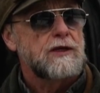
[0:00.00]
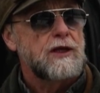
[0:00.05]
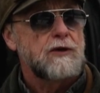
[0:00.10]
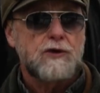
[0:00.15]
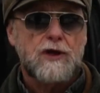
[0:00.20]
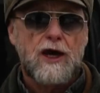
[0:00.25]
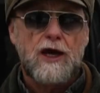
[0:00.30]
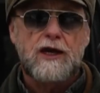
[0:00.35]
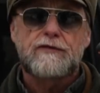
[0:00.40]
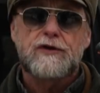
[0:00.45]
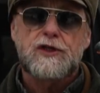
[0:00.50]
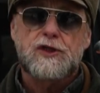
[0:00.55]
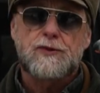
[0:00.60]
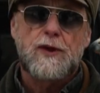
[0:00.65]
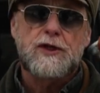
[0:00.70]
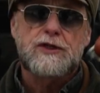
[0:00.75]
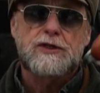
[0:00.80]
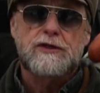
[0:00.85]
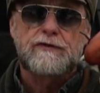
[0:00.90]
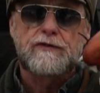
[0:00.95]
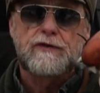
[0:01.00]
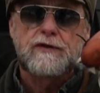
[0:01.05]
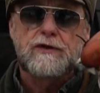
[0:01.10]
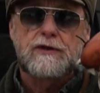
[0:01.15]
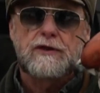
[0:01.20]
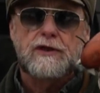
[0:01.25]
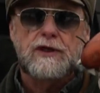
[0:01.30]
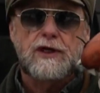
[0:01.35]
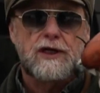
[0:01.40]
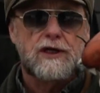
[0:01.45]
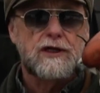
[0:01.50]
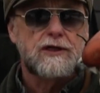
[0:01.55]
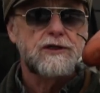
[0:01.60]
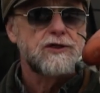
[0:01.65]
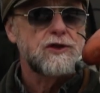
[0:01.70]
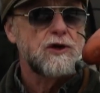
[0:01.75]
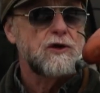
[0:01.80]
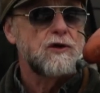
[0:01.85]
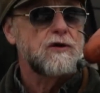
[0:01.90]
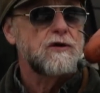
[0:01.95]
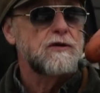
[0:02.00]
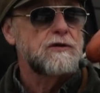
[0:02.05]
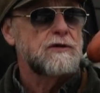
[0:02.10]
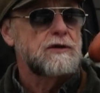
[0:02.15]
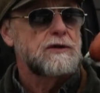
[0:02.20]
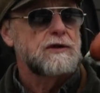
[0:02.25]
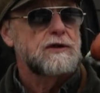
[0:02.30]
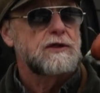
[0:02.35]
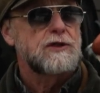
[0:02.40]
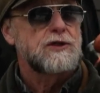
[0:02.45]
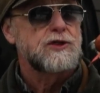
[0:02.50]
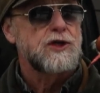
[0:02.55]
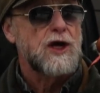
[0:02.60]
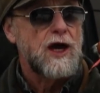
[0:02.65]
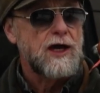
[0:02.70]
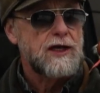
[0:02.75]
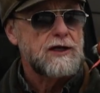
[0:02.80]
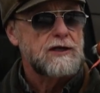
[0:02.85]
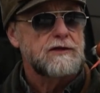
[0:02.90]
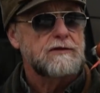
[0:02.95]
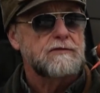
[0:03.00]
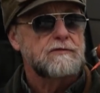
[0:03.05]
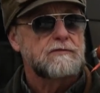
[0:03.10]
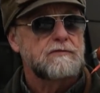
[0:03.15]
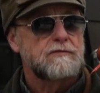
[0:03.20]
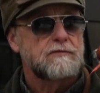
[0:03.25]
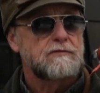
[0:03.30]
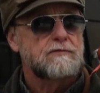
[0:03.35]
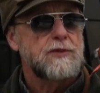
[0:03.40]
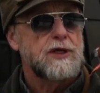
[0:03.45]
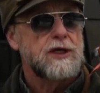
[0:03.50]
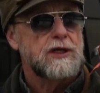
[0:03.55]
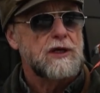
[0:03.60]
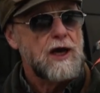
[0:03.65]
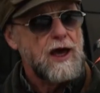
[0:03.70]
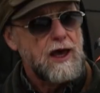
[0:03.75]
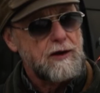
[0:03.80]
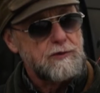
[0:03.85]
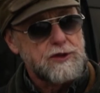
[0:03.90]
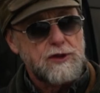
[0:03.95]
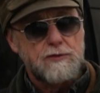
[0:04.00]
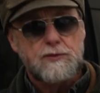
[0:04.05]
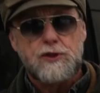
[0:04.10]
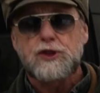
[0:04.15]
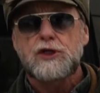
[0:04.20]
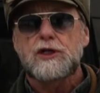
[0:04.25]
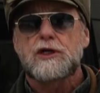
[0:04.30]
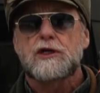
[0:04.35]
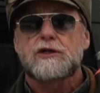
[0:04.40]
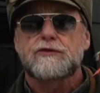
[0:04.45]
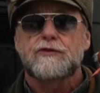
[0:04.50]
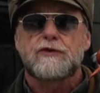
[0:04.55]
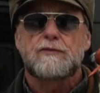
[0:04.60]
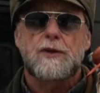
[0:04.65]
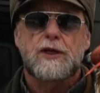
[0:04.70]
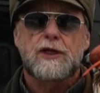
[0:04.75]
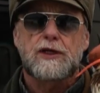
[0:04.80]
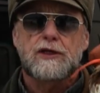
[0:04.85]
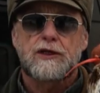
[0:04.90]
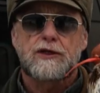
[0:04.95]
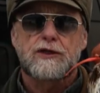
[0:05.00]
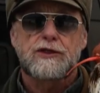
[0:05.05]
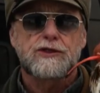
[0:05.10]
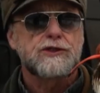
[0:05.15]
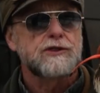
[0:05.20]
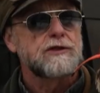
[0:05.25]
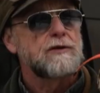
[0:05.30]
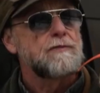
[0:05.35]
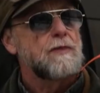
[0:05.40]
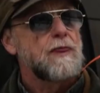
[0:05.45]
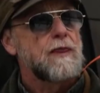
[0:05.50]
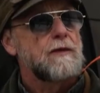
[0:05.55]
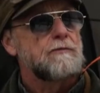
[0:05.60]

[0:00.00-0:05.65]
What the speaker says: they were kind of expensive. And so I was a machinist for many years.